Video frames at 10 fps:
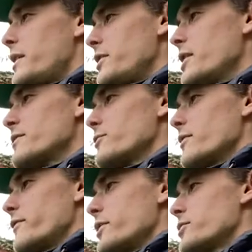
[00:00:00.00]
can you give us a
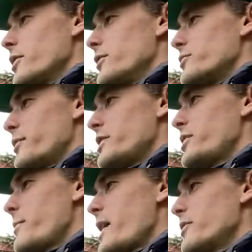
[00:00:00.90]
refresher on those branching
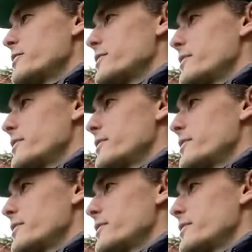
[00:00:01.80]
patterns?